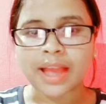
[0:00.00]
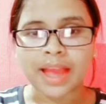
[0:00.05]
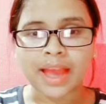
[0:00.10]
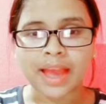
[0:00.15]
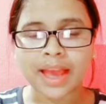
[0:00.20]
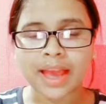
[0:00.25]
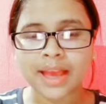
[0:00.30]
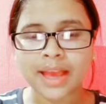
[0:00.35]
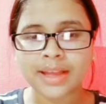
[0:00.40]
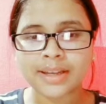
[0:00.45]

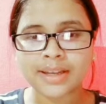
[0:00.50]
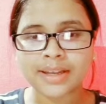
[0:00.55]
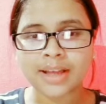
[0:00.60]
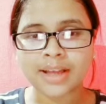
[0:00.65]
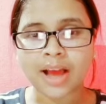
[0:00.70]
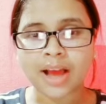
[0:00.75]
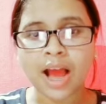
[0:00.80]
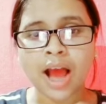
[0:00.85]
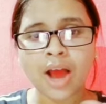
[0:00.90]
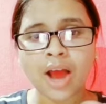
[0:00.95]
and
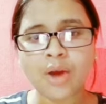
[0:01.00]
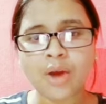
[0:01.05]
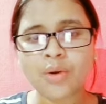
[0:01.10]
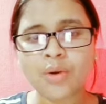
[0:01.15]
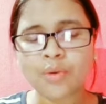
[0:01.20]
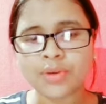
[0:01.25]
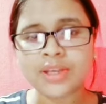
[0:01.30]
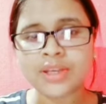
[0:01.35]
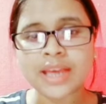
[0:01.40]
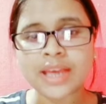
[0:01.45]

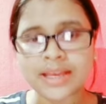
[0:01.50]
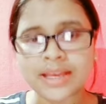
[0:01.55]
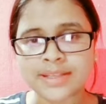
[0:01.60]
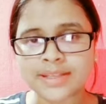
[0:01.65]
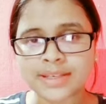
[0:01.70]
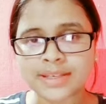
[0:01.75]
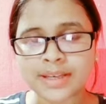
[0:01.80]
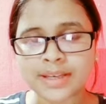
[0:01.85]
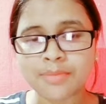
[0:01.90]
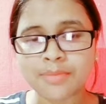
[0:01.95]
how, yes,
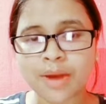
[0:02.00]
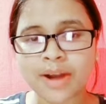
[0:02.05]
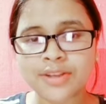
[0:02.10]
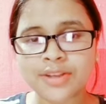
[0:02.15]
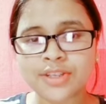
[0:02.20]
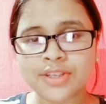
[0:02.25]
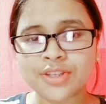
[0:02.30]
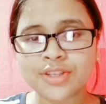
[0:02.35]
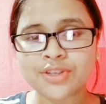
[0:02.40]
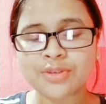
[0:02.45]
the
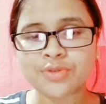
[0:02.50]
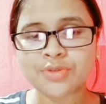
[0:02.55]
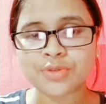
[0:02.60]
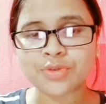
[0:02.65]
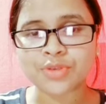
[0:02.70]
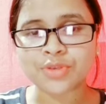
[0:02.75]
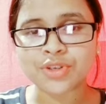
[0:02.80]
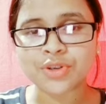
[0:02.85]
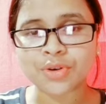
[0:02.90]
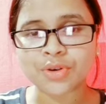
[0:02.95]
emergence of
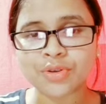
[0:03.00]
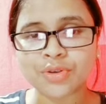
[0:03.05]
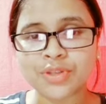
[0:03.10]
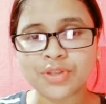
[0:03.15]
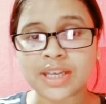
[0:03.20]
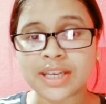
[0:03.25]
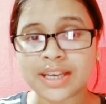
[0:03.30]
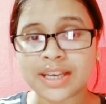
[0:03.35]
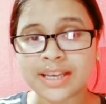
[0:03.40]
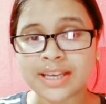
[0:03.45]

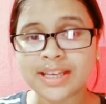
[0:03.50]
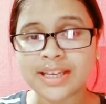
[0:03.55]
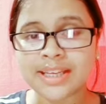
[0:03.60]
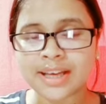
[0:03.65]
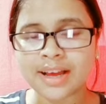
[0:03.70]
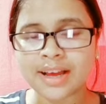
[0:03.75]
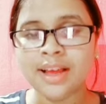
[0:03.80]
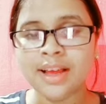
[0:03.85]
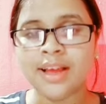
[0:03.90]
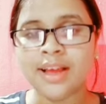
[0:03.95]
sociology in
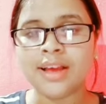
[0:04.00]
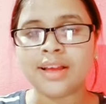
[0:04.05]
India,